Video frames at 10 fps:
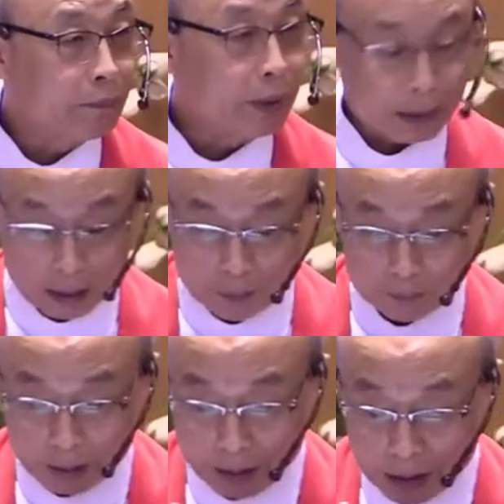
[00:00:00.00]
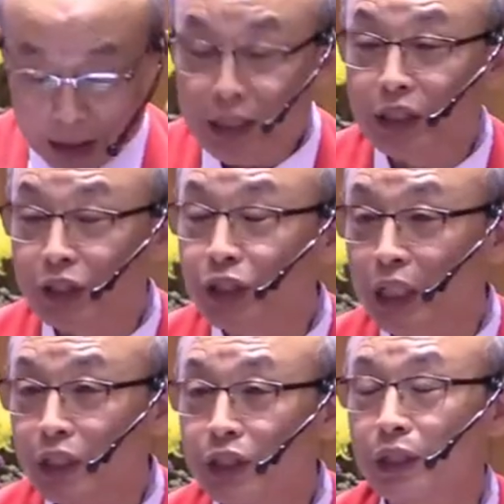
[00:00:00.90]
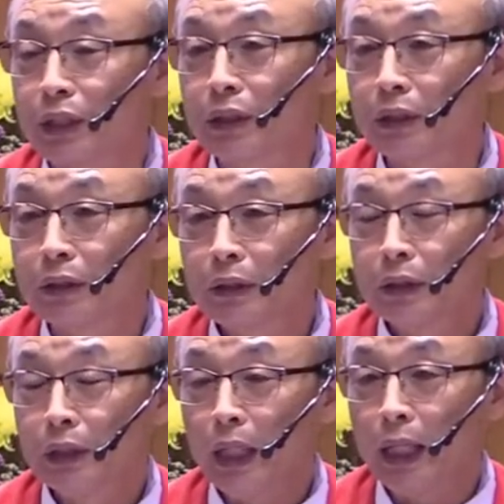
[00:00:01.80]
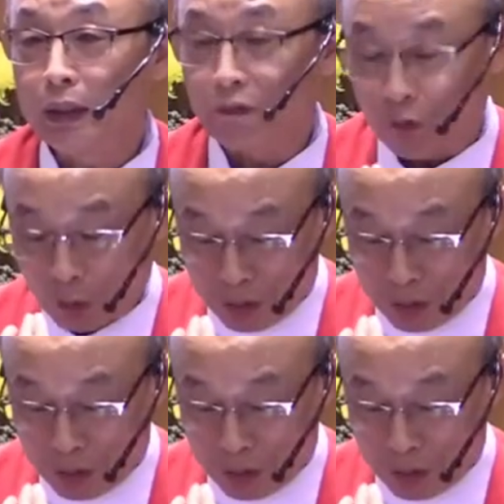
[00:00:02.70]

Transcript: become the intercessor and for the